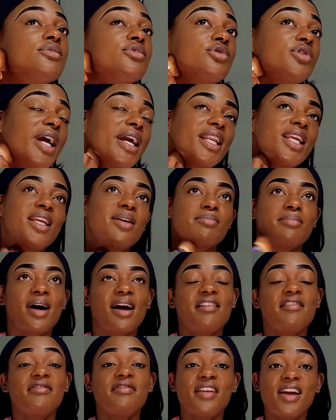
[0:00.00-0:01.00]
ready.
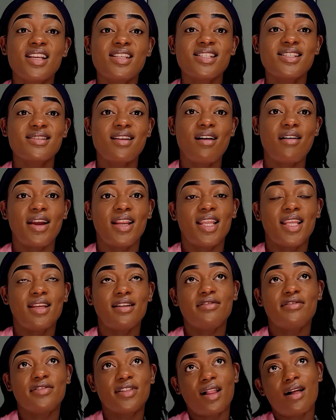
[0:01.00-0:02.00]
My face is
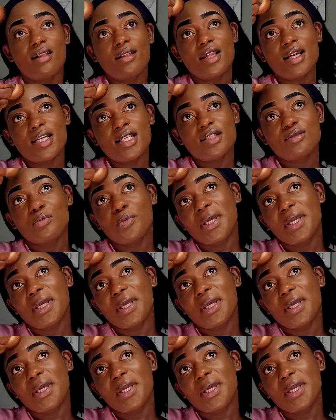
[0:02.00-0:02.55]
already flawless